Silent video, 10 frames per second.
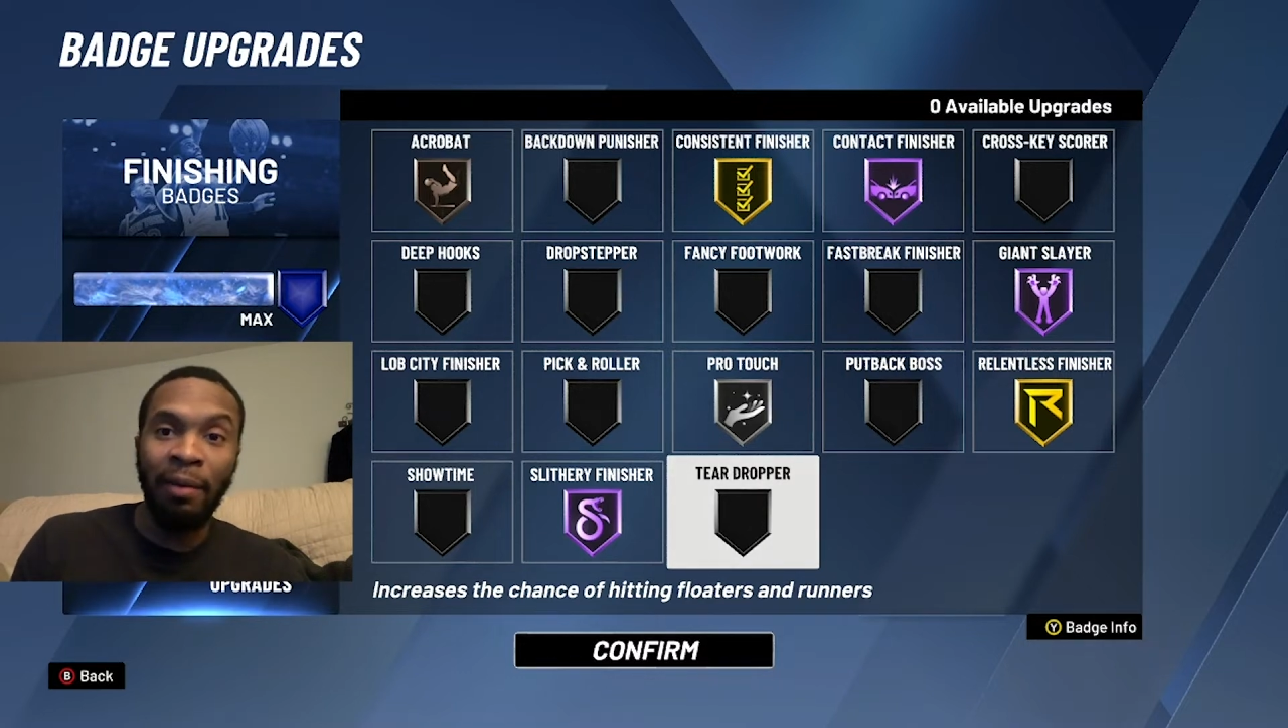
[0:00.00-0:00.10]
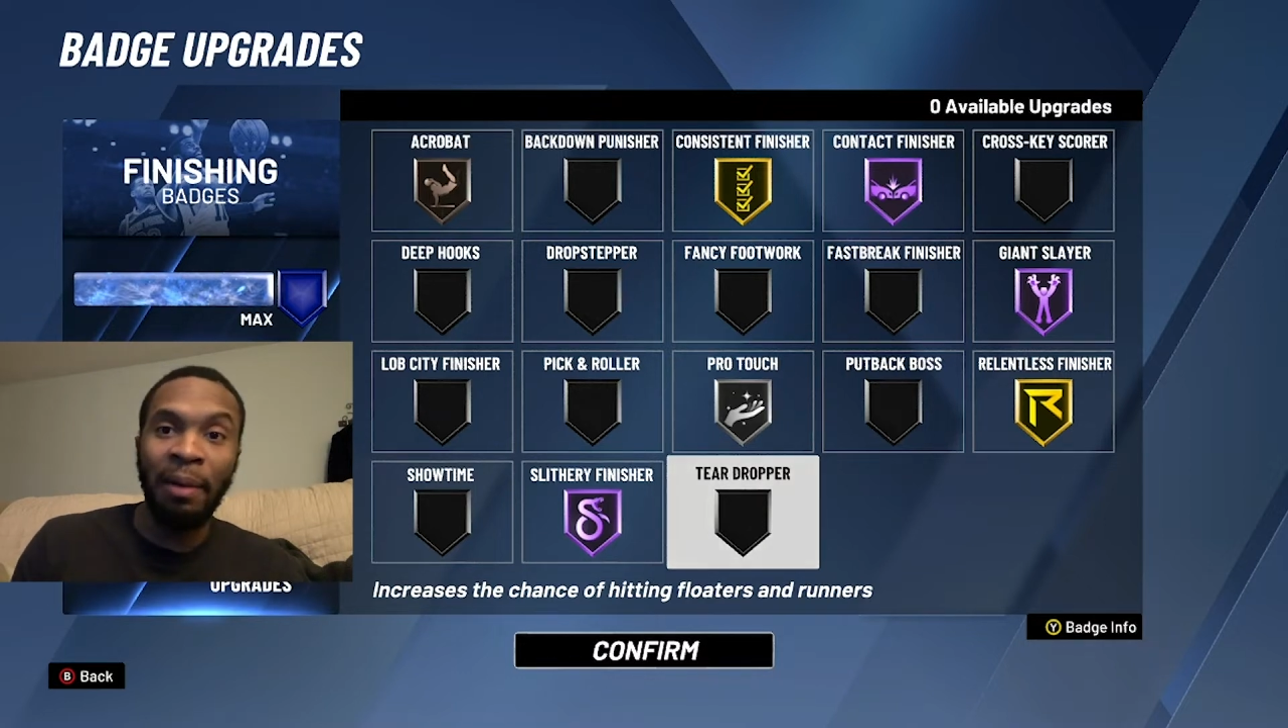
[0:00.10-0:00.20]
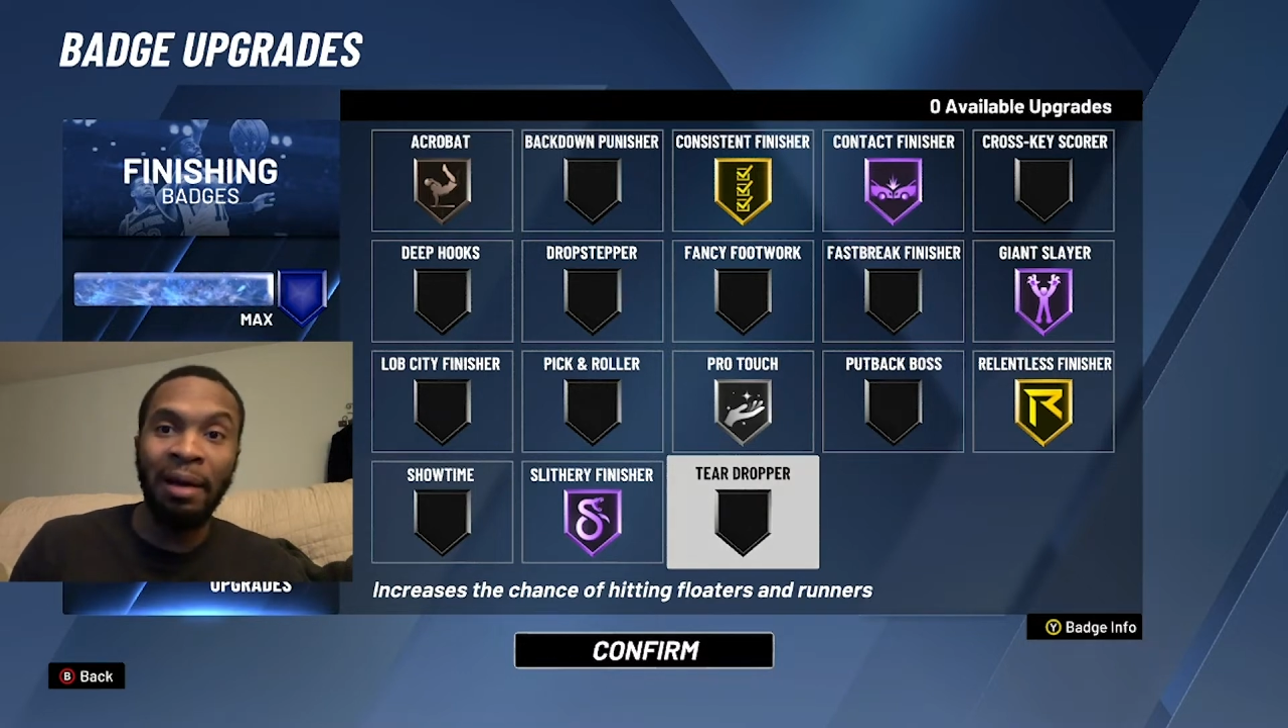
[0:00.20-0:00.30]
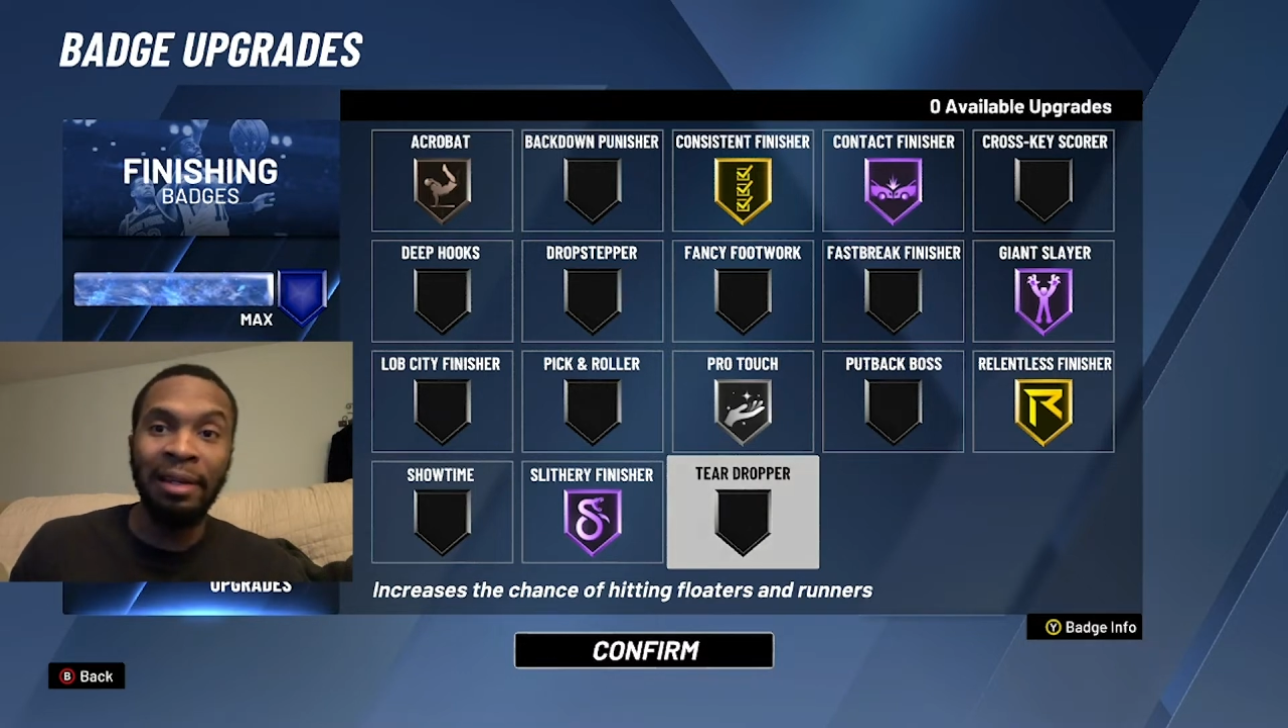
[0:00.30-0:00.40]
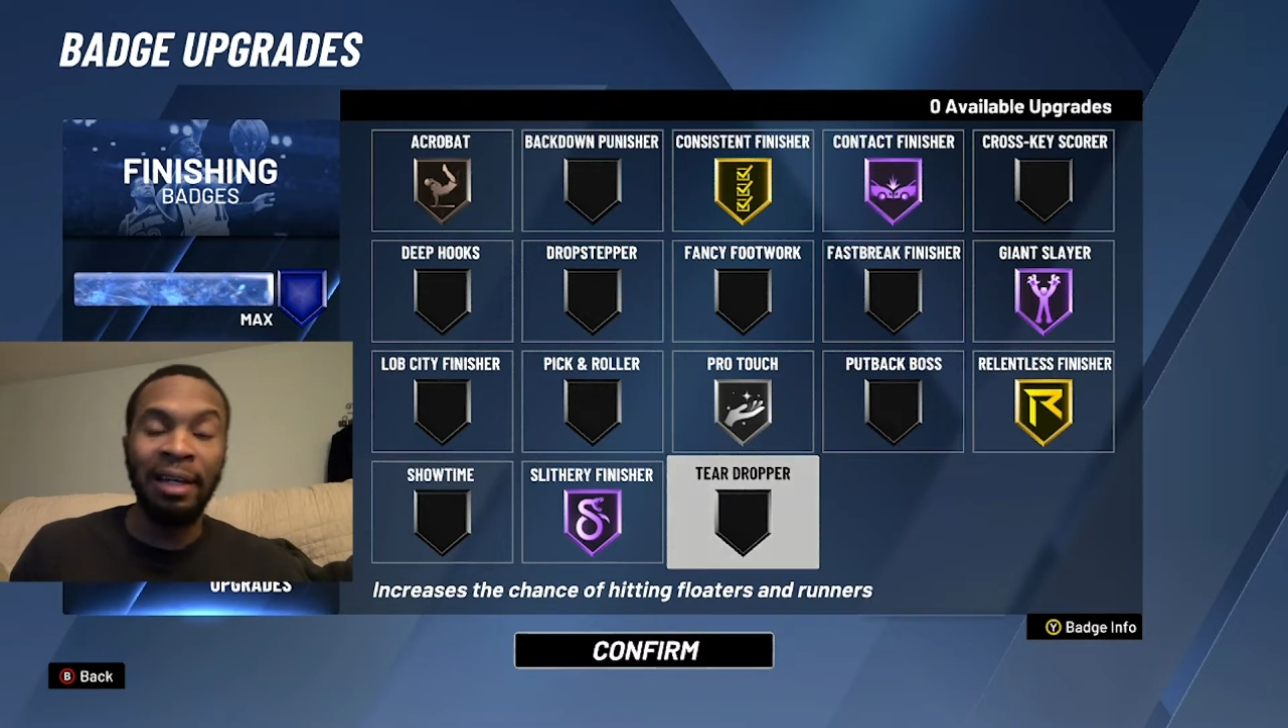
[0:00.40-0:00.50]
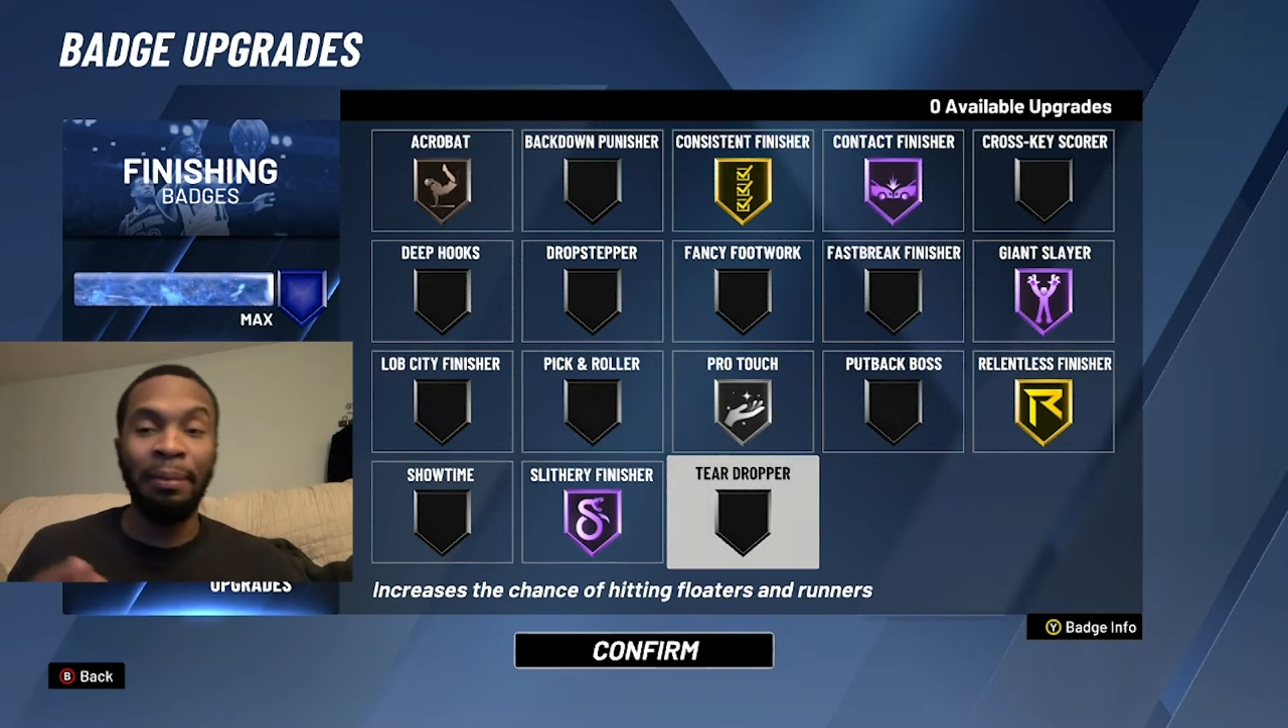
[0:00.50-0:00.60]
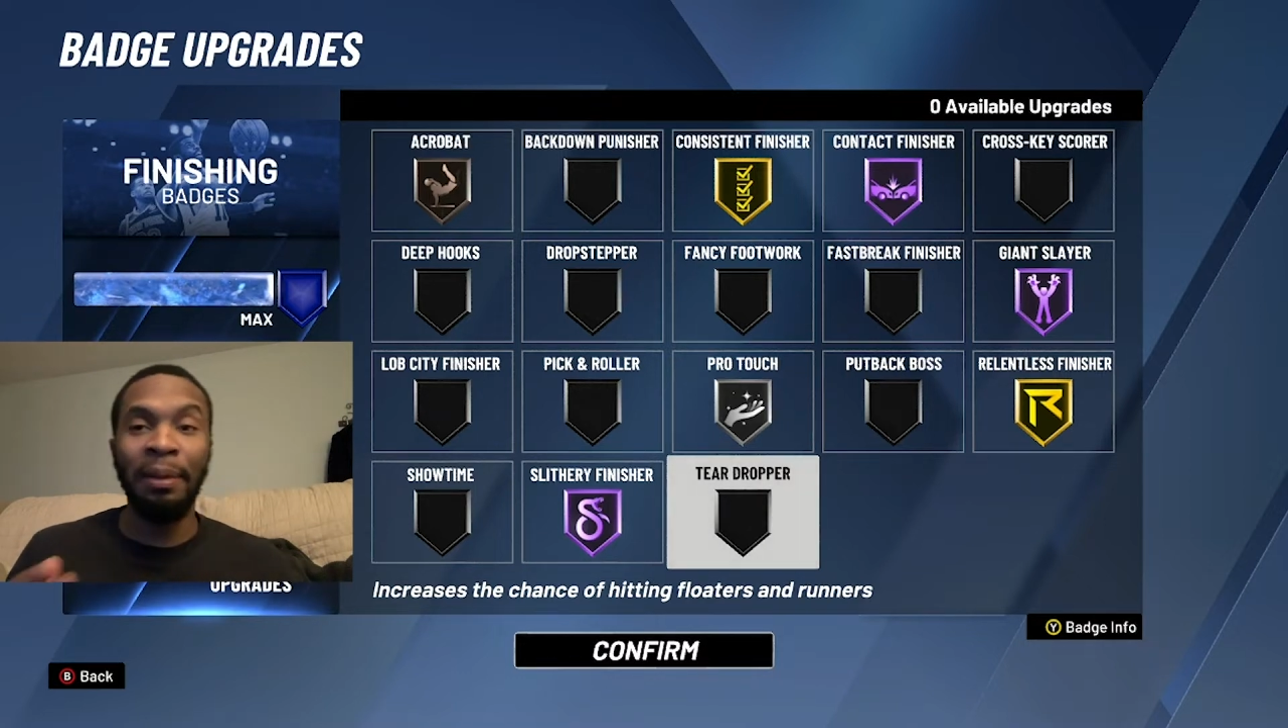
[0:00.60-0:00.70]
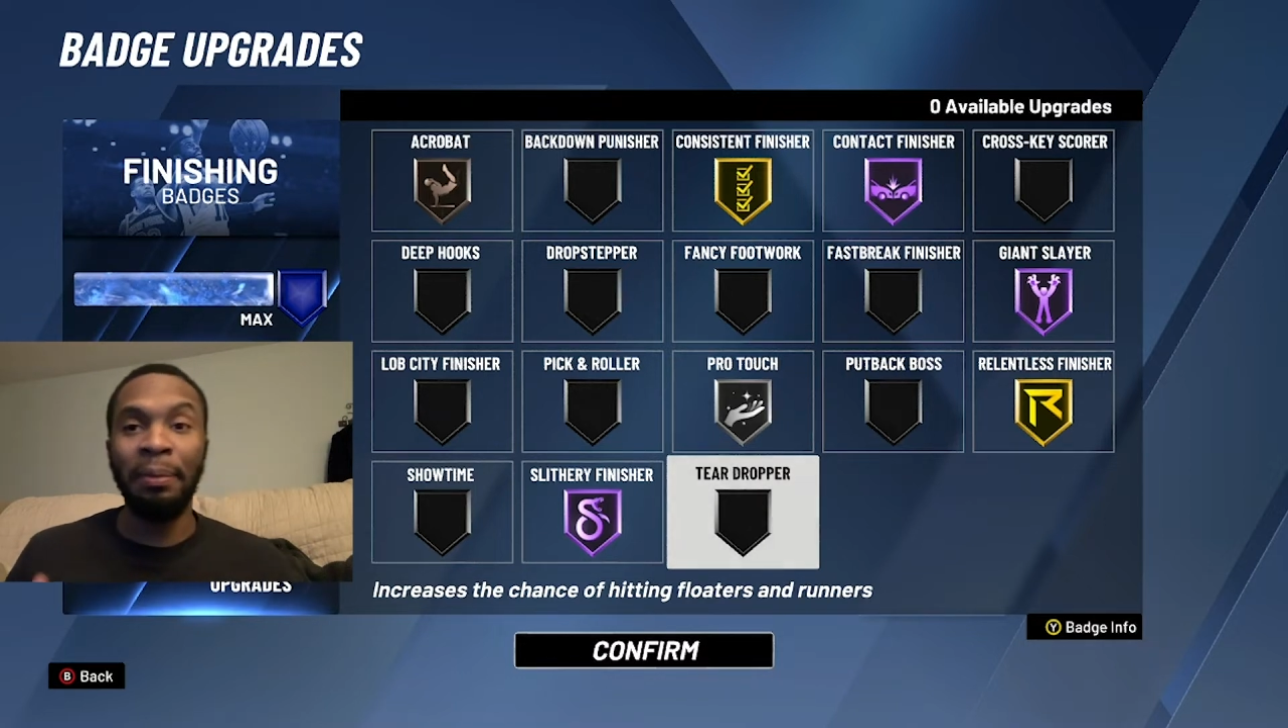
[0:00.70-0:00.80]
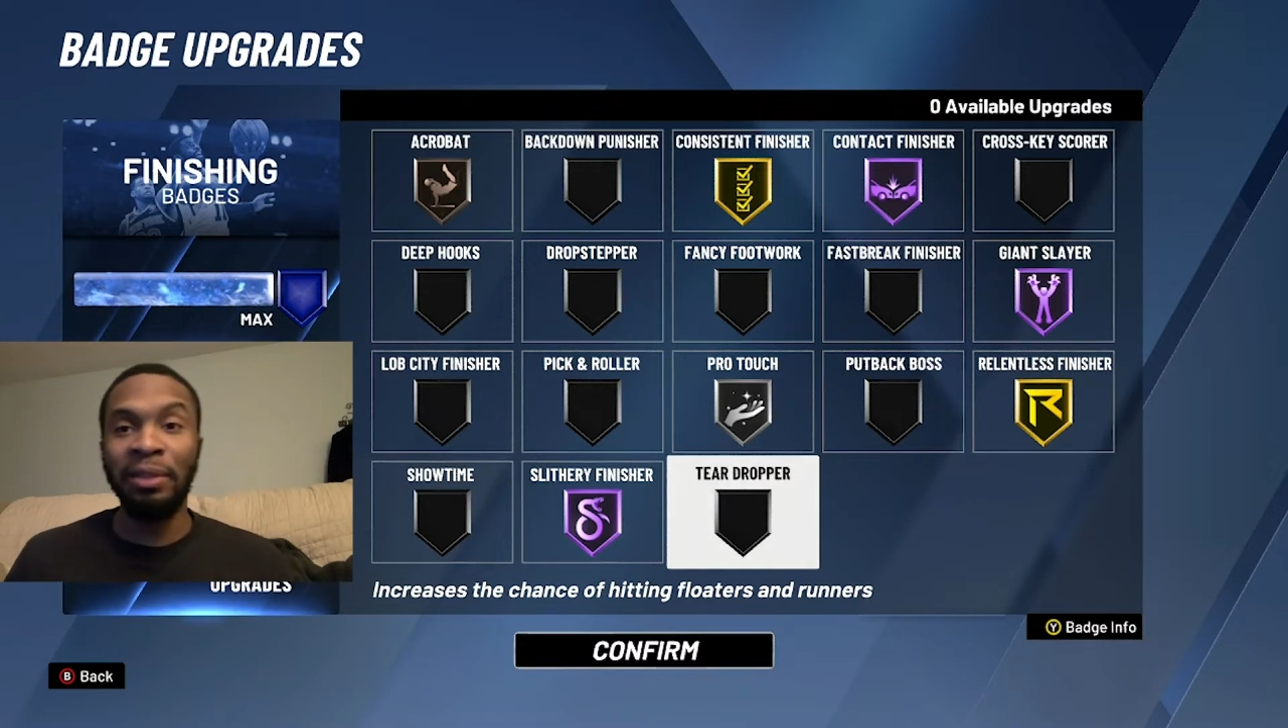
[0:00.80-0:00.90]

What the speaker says: about letting people